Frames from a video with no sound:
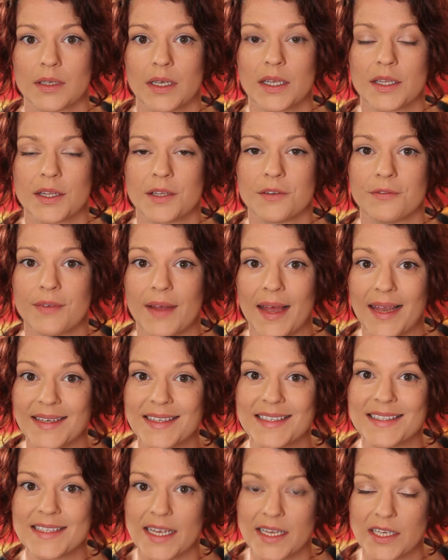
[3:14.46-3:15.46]
The
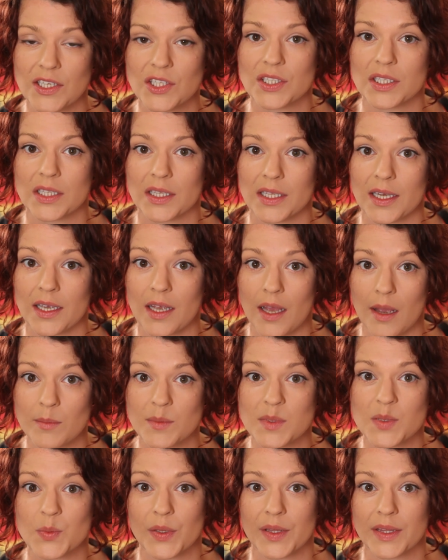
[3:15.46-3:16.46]
validation that
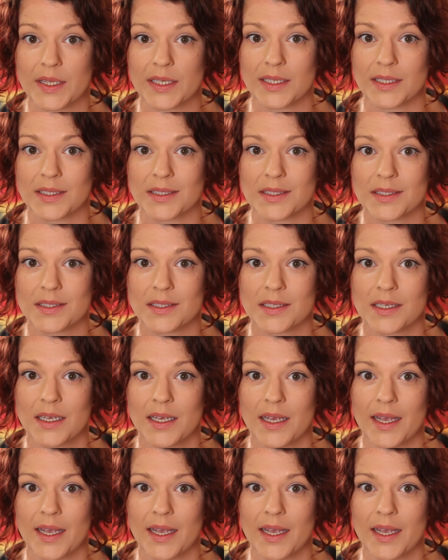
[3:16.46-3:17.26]
comes with this